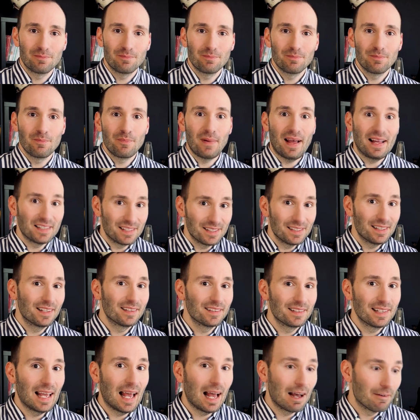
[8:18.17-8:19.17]
better than
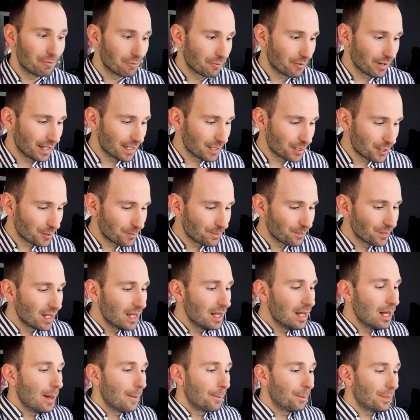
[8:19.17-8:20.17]
the average.
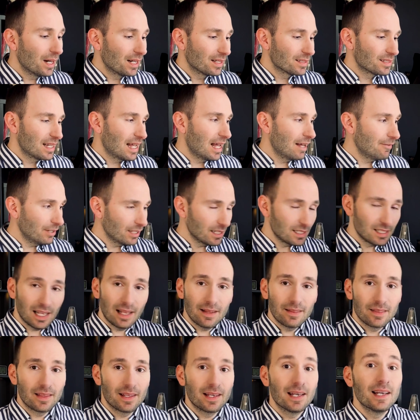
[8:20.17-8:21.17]
But having
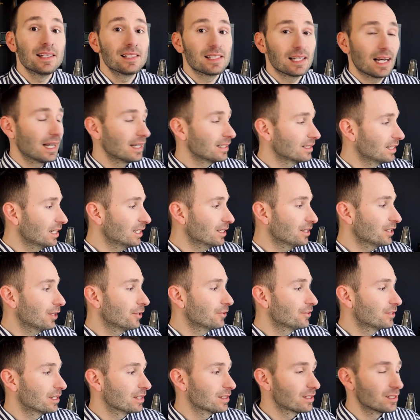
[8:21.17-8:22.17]
said this, I did
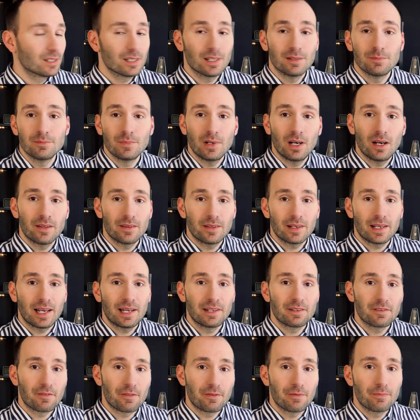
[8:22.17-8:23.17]
notice some other
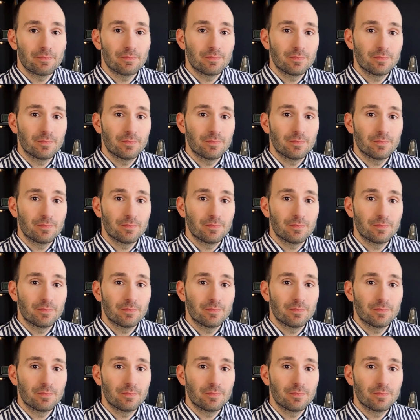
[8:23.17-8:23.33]
kind of